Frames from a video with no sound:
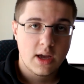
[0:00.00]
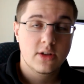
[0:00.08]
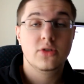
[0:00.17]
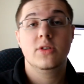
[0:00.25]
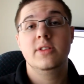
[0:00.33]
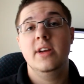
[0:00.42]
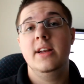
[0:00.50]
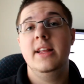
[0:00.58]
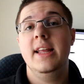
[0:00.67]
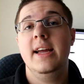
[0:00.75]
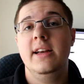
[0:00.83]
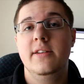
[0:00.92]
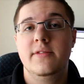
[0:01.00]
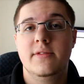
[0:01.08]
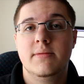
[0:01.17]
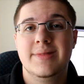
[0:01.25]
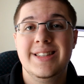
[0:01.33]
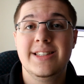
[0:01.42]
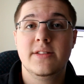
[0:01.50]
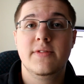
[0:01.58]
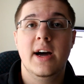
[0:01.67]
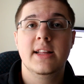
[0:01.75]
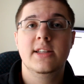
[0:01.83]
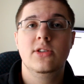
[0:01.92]
So is there any negative
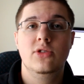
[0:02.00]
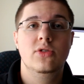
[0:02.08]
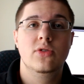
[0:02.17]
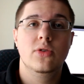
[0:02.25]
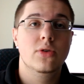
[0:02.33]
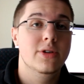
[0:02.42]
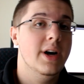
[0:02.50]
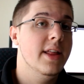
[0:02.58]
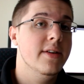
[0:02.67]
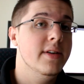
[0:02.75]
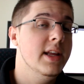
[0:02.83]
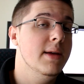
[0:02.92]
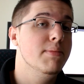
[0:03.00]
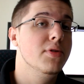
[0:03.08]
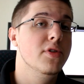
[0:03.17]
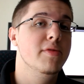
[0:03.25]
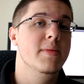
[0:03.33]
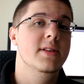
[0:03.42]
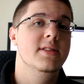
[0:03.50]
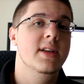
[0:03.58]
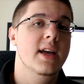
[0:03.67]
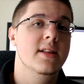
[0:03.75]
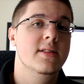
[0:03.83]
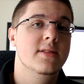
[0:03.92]
disadvantages, or are there any improvements
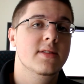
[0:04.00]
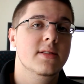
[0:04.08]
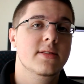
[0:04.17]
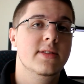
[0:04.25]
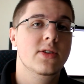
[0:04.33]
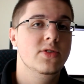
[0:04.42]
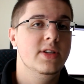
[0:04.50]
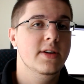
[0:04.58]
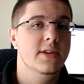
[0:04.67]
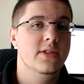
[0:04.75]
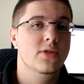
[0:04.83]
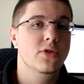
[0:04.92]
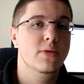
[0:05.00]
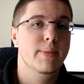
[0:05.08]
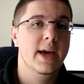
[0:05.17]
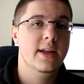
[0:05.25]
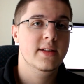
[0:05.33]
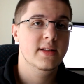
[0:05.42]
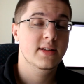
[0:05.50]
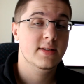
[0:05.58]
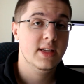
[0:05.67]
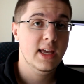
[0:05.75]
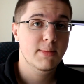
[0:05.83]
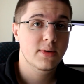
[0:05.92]
that SteelSeries could make to
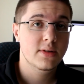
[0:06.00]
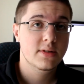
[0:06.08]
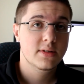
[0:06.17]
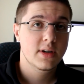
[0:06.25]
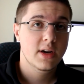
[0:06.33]
this keyboard?